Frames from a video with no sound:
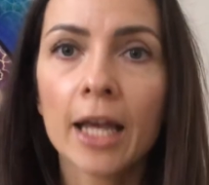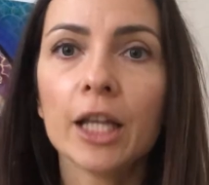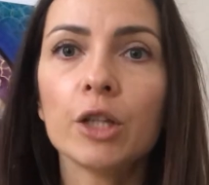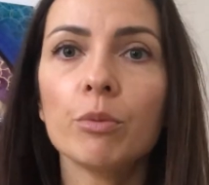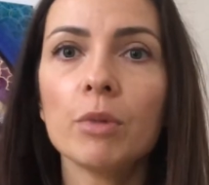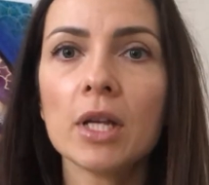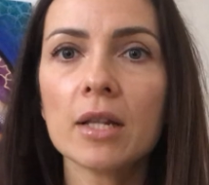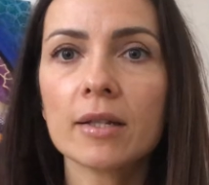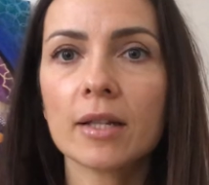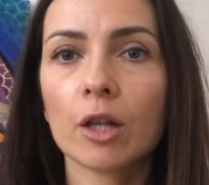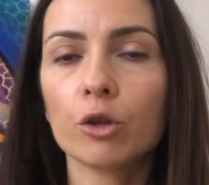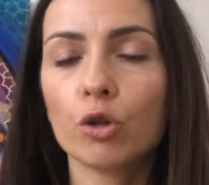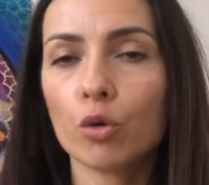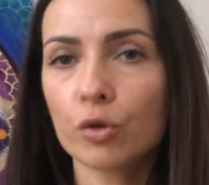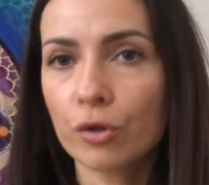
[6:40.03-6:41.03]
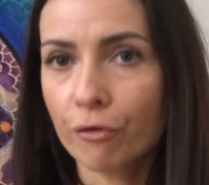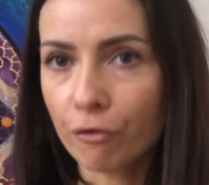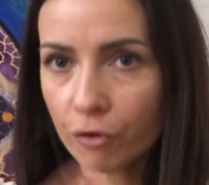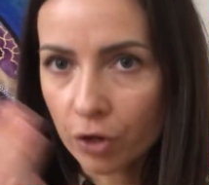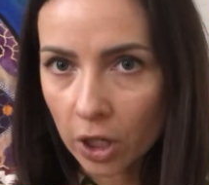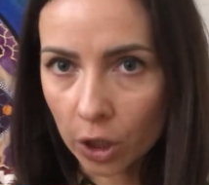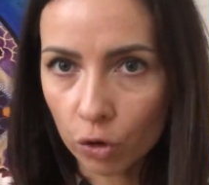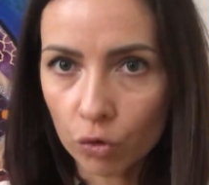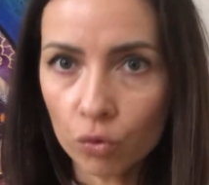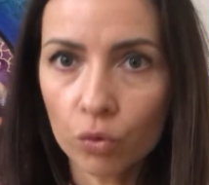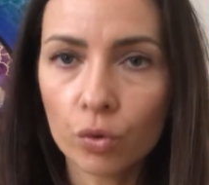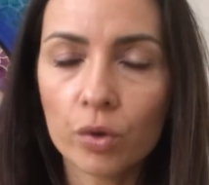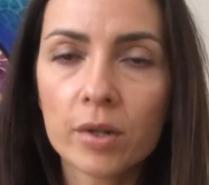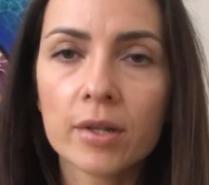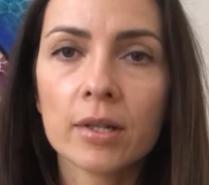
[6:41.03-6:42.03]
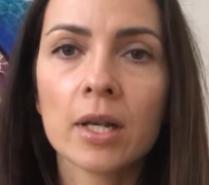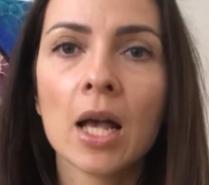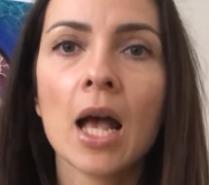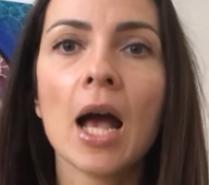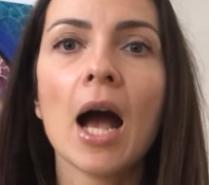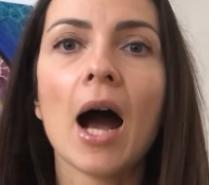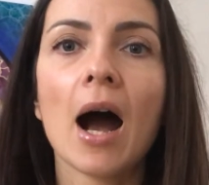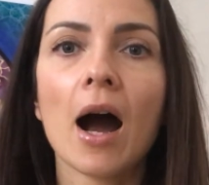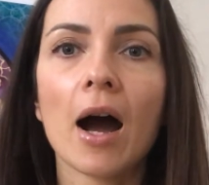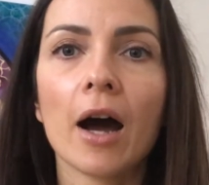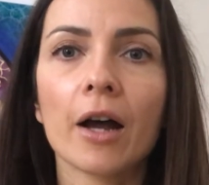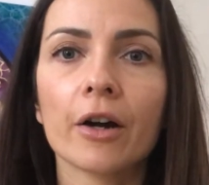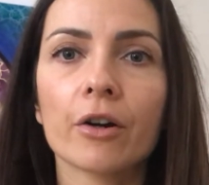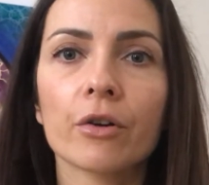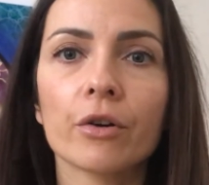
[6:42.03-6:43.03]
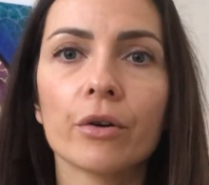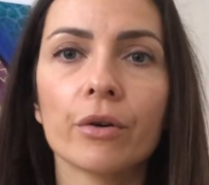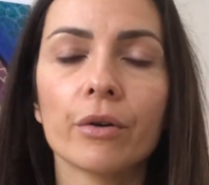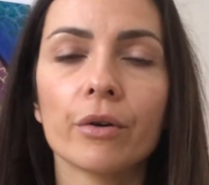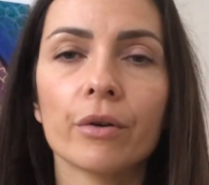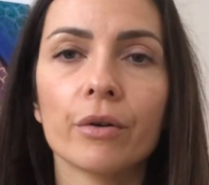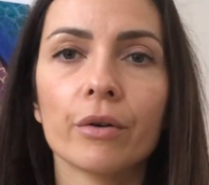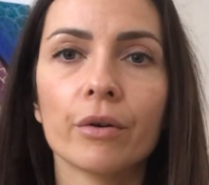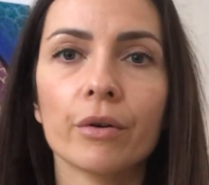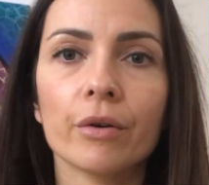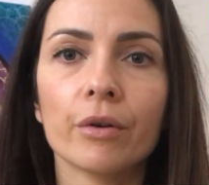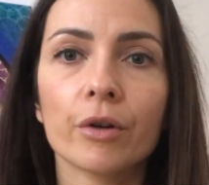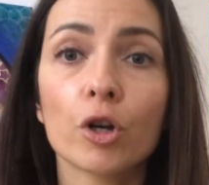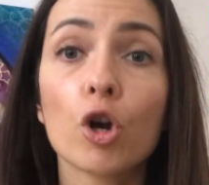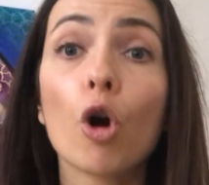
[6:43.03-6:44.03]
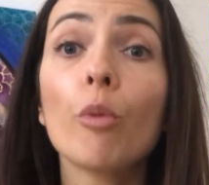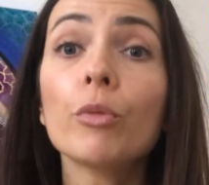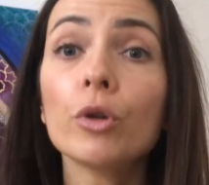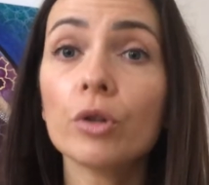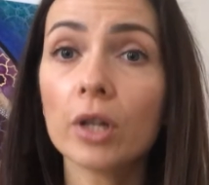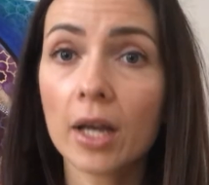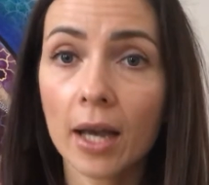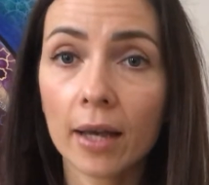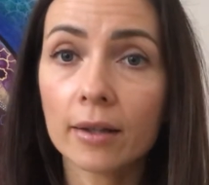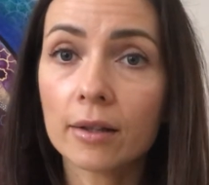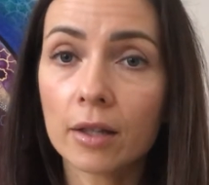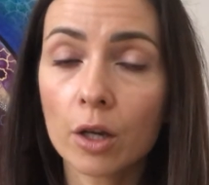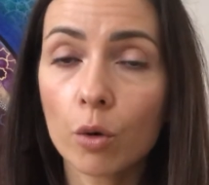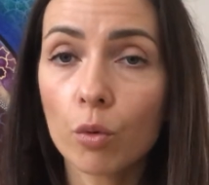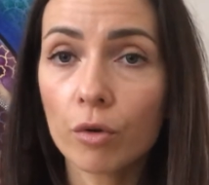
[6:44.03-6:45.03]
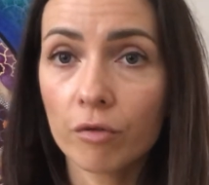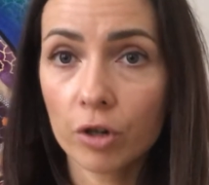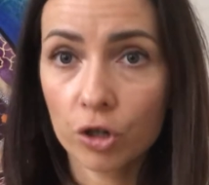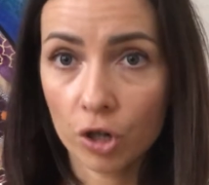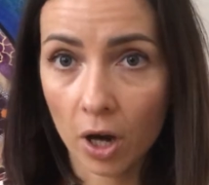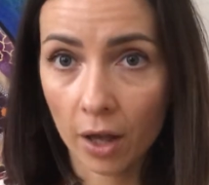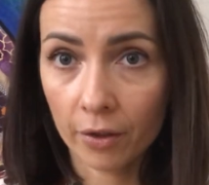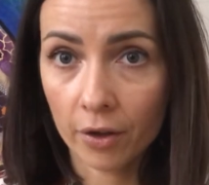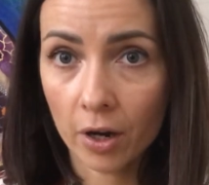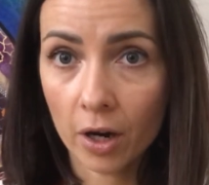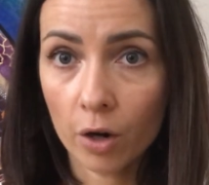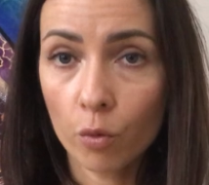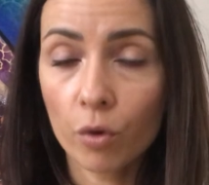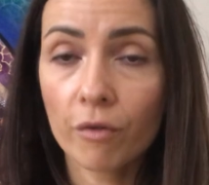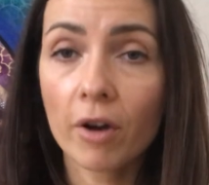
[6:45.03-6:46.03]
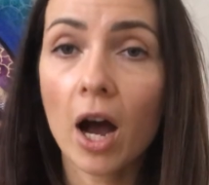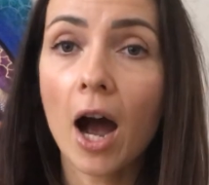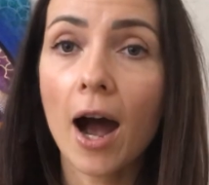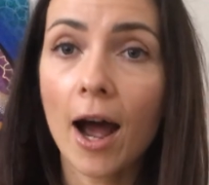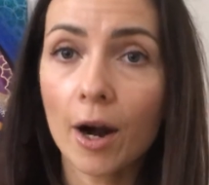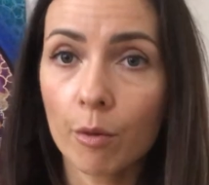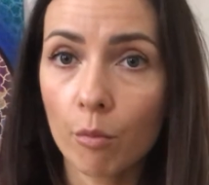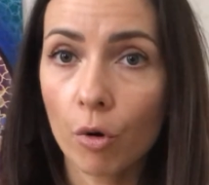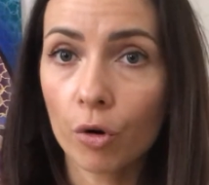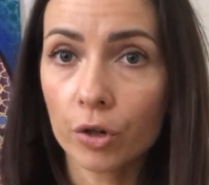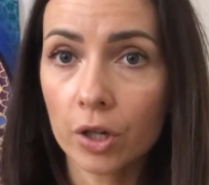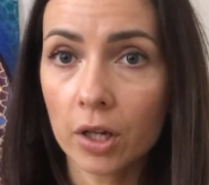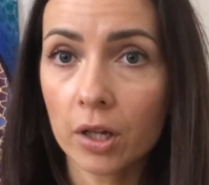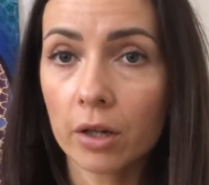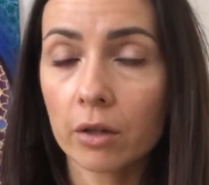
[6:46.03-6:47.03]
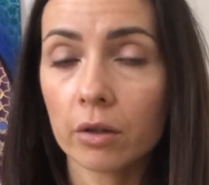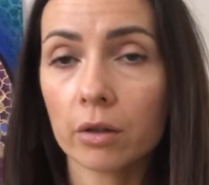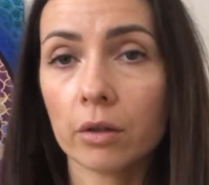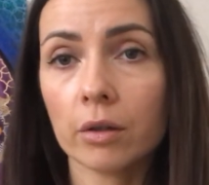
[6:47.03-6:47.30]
It means that those 3 tools are communicating with each other with a harmonic